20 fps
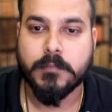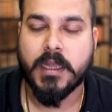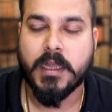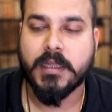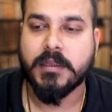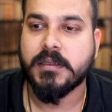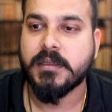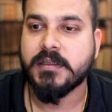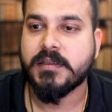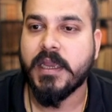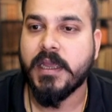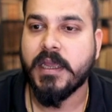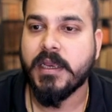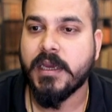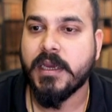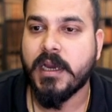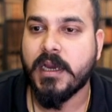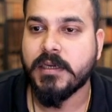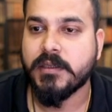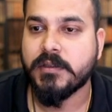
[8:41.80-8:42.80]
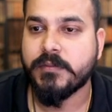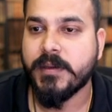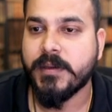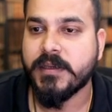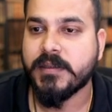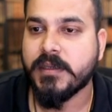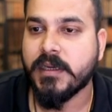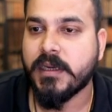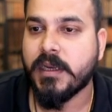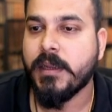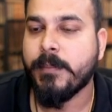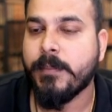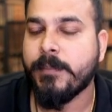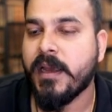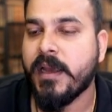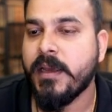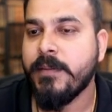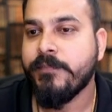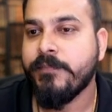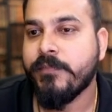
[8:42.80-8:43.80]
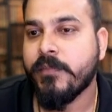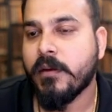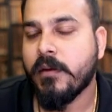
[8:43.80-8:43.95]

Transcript: And this area is basically my